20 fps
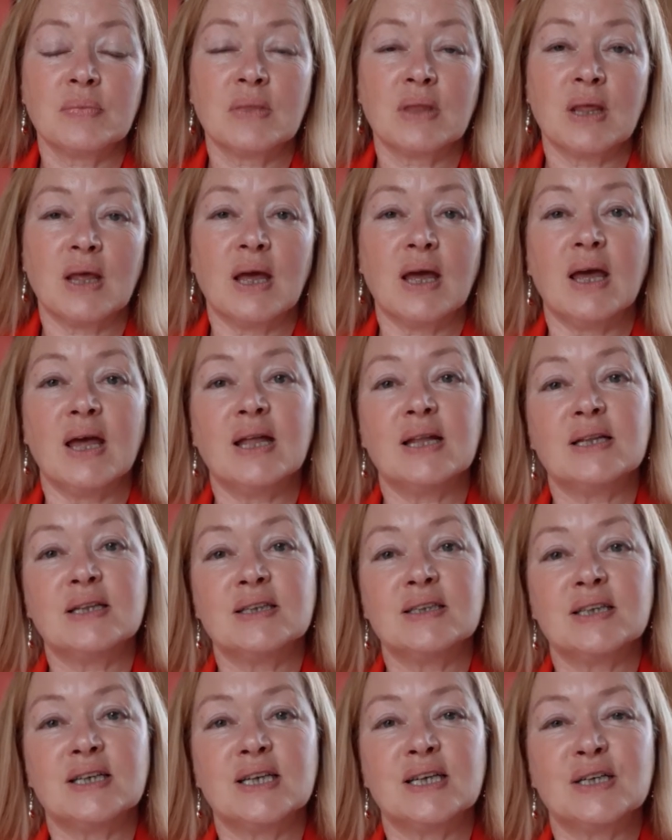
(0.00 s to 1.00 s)
and
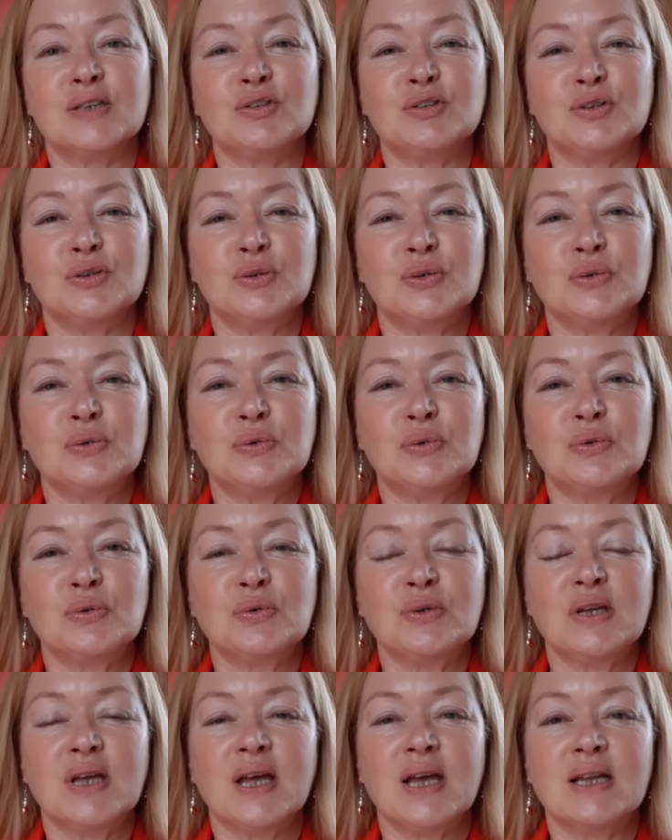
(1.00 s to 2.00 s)
that you
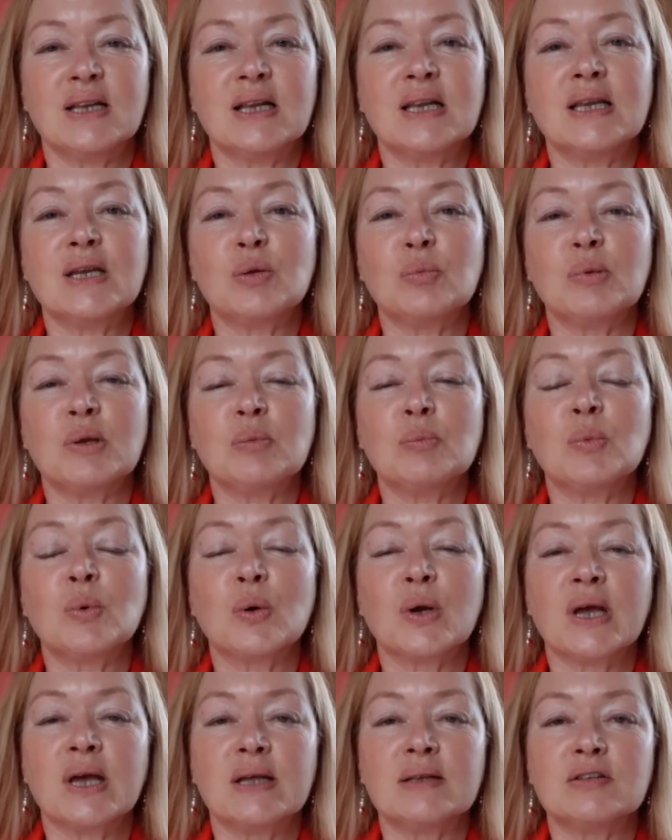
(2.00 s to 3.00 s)
create a little bit more
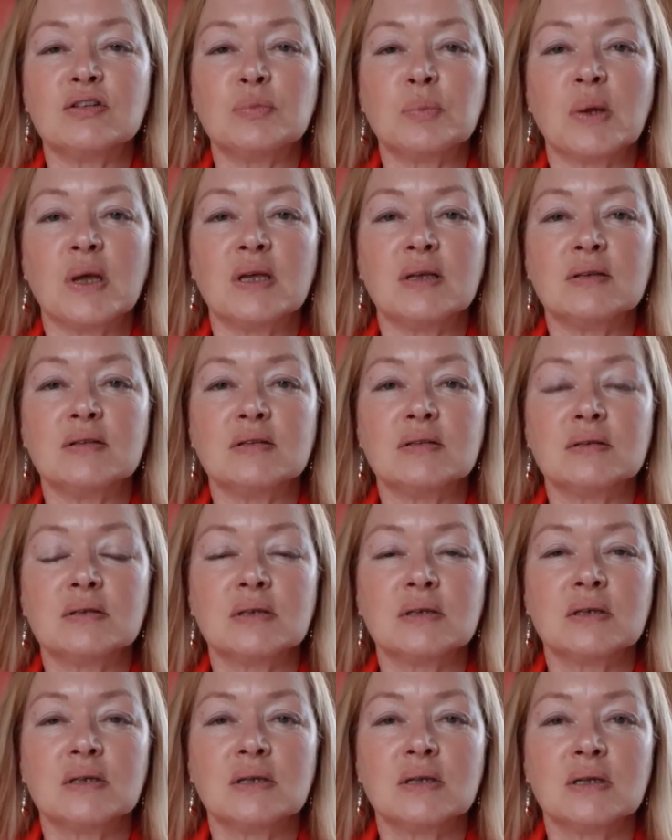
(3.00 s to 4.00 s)
headspace.
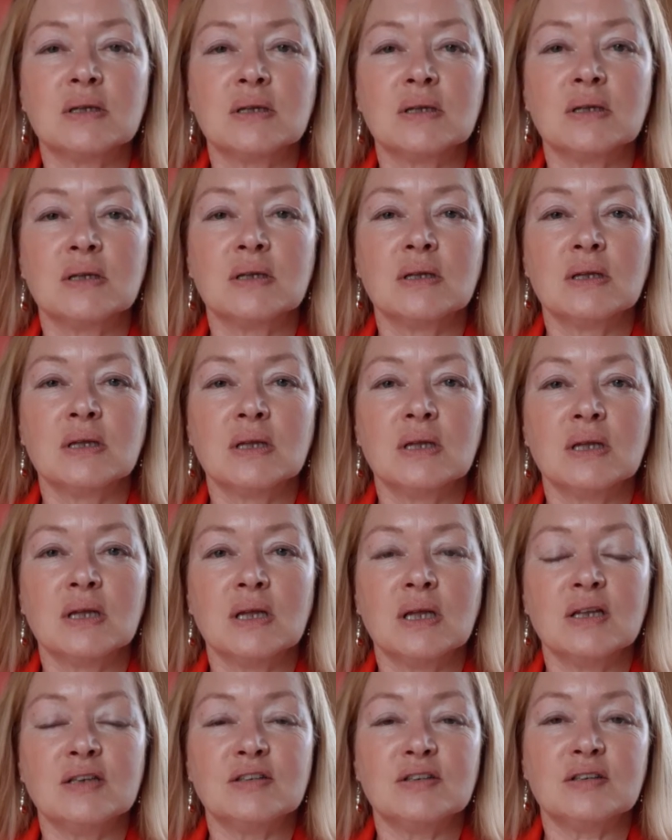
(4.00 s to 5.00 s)

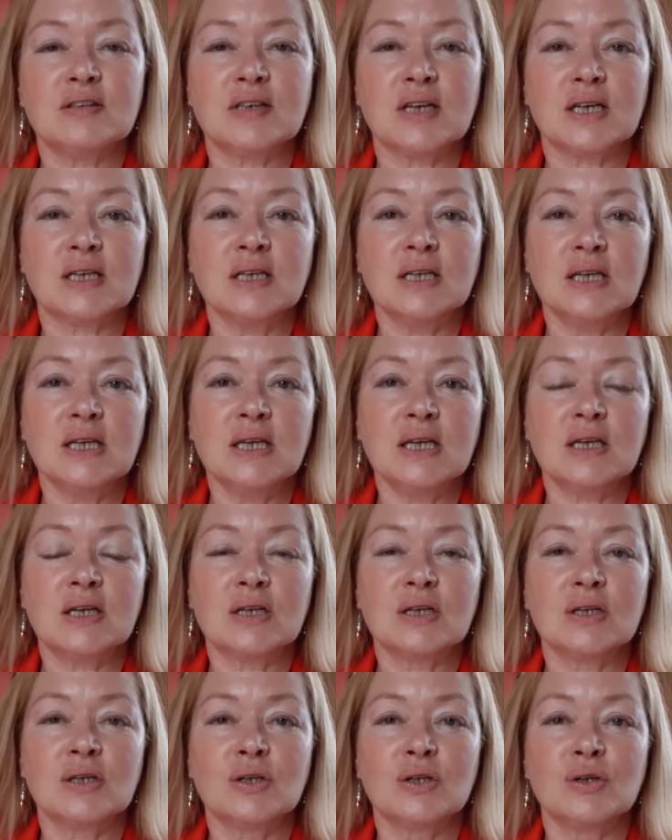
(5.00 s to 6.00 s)
It's a
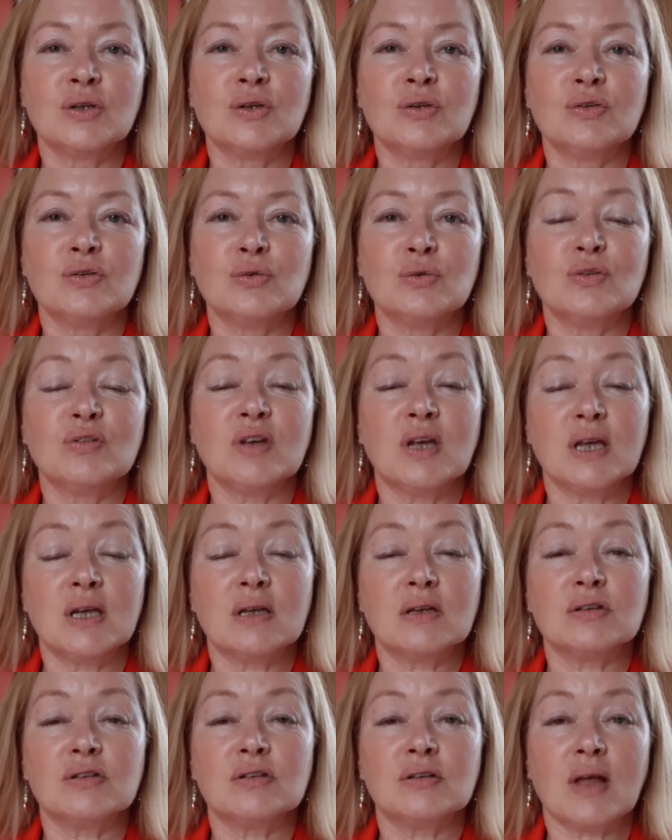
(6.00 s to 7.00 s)
technique to take
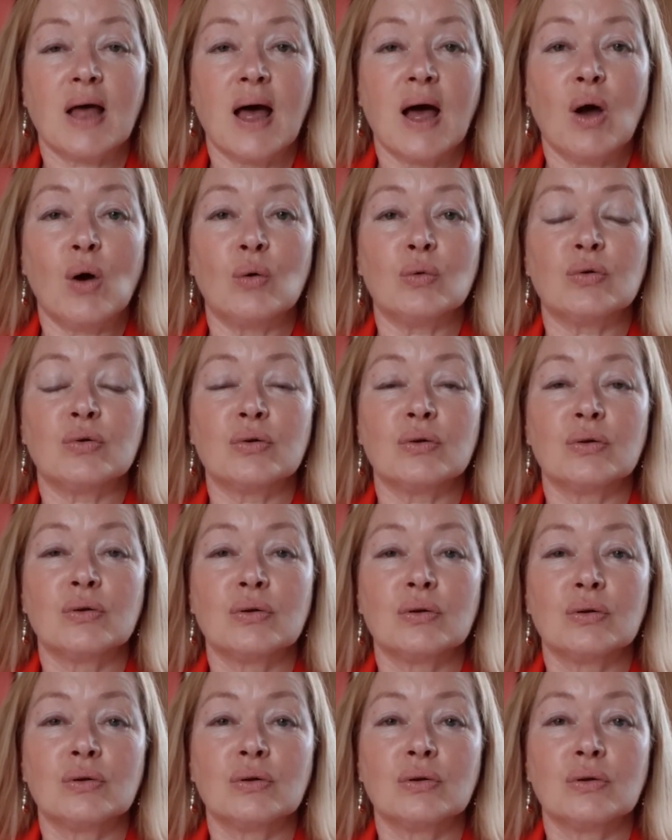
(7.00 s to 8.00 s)
us out
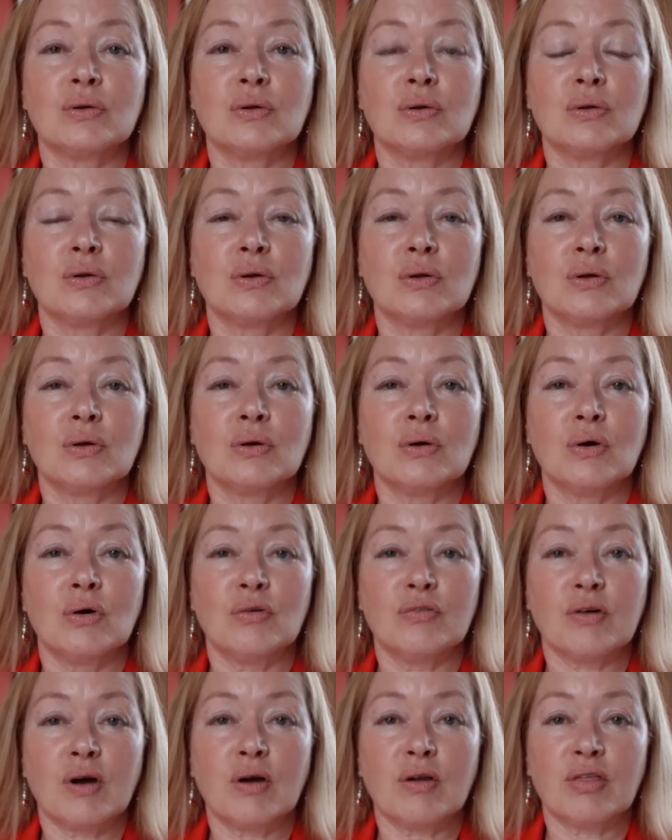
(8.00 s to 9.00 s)

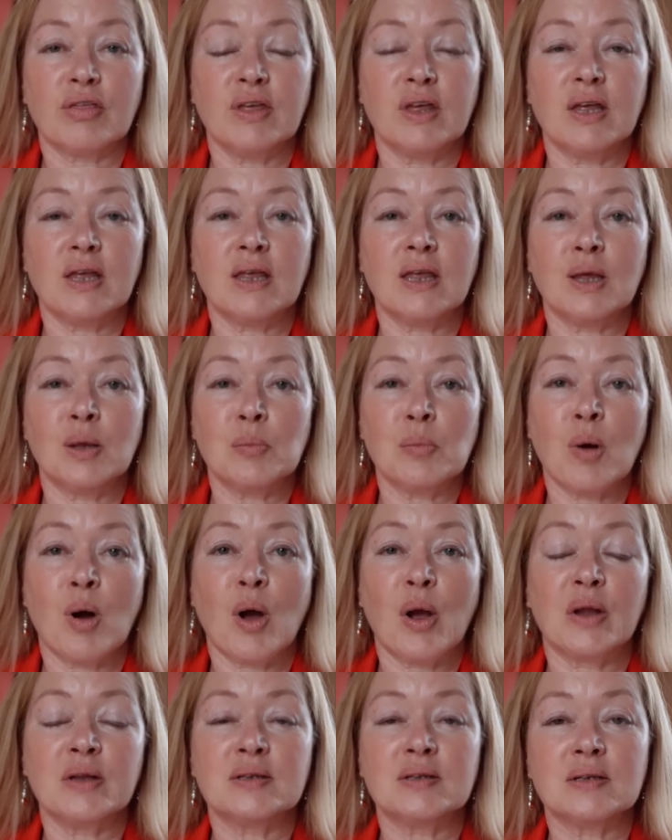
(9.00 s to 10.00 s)
of our thinking
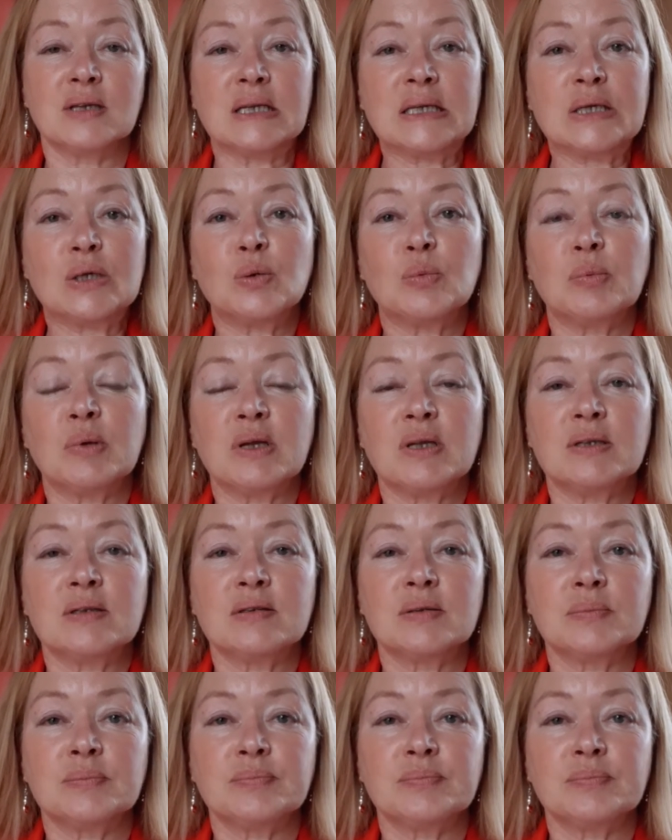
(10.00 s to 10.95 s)
mind a little bit.